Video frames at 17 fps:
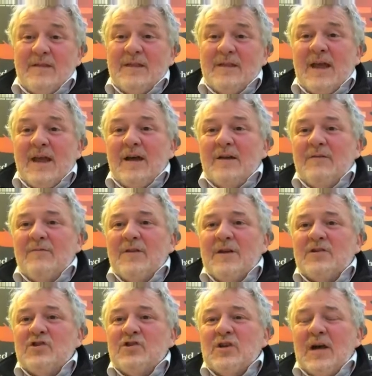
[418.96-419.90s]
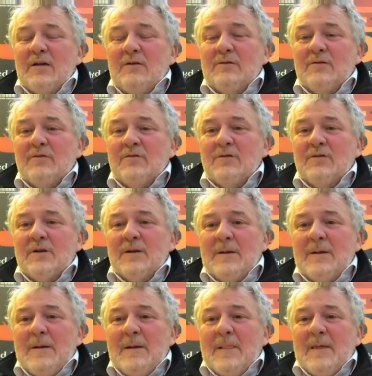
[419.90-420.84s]
they had of their childhood,
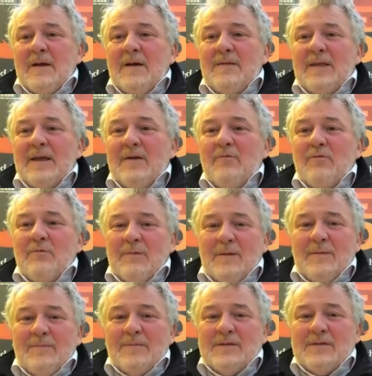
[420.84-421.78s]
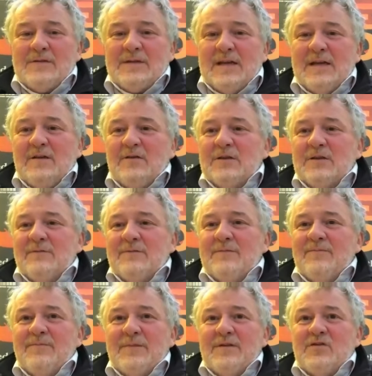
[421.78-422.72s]
and sales of
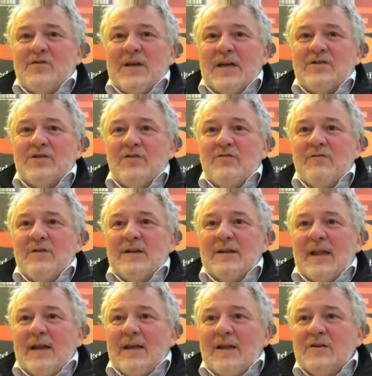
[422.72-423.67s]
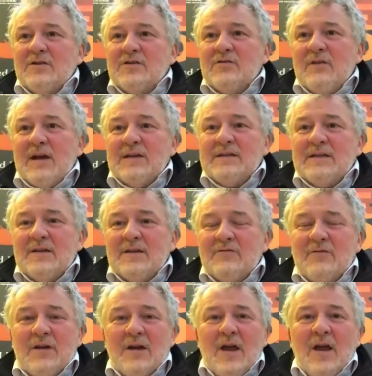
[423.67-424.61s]
Cheshire and Lancashire,
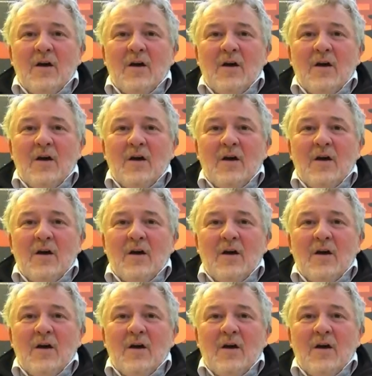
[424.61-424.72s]
etc.,